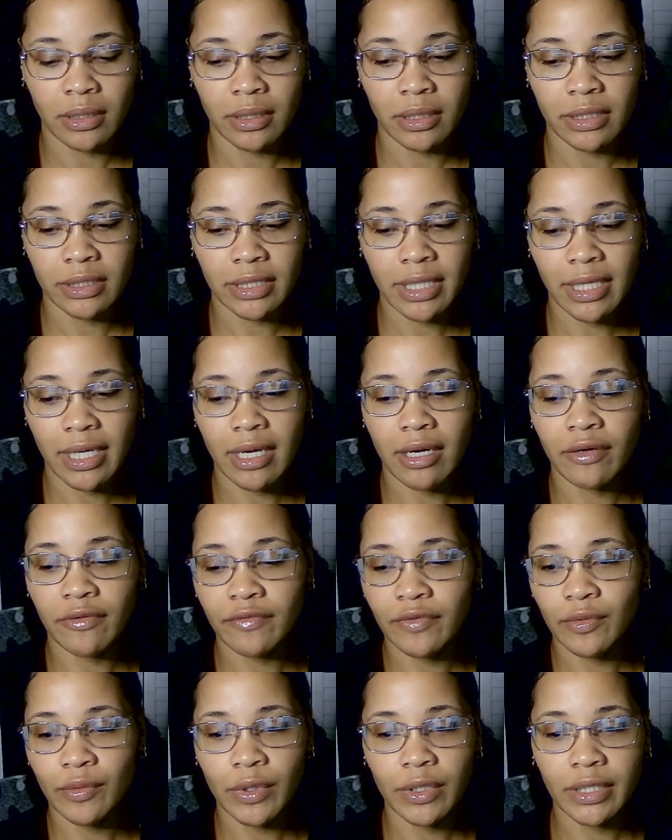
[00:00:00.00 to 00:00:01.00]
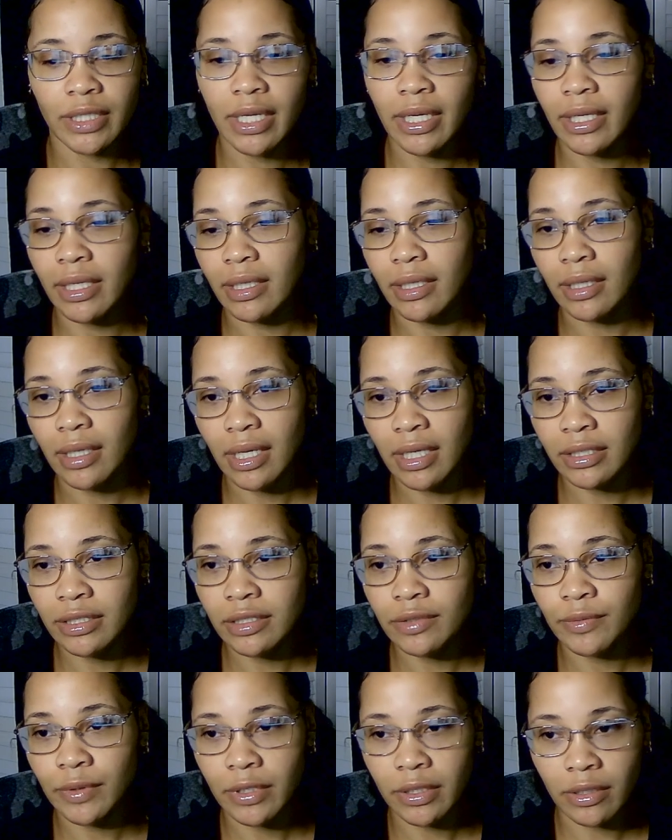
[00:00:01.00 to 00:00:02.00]
It's like, I don't even want that. I
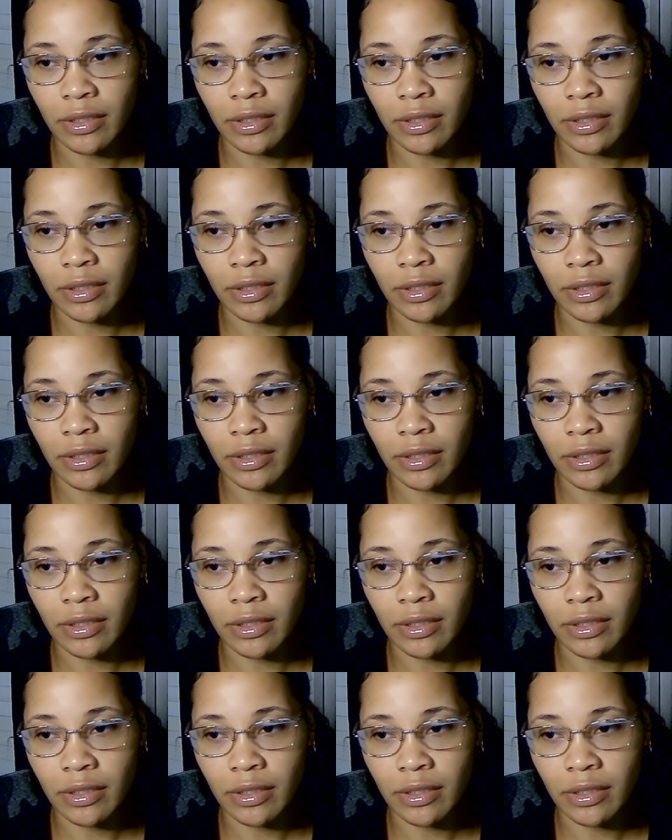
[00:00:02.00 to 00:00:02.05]
just want to